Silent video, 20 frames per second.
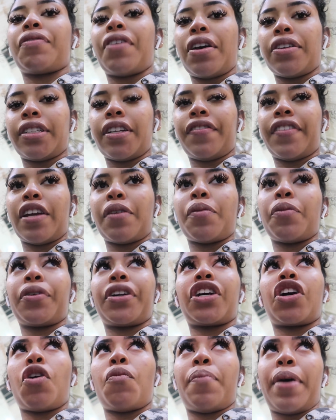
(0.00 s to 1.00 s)
we found stuff there, we're
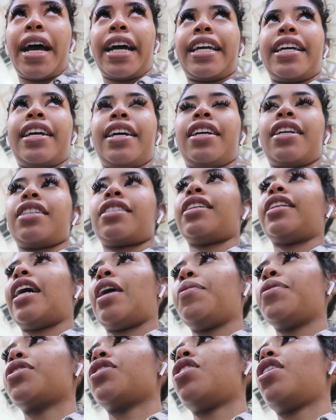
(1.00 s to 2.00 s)
gonna go back and get it because the
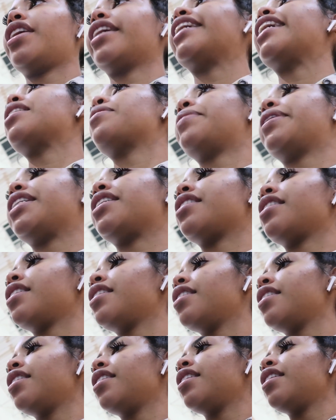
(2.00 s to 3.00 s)
line was long. Yes,
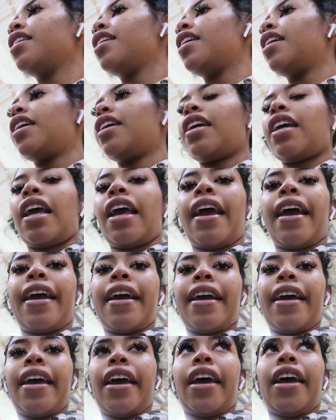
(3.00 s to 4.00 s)
please.
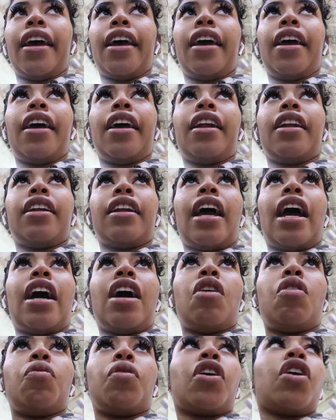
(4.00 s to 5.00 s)
And
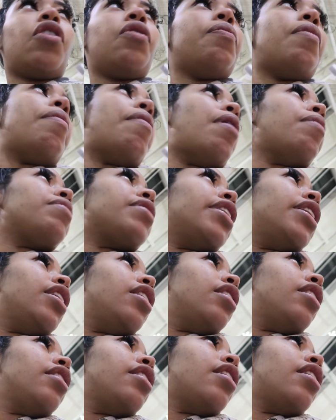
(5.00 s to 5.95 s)
now we're going, my mom's in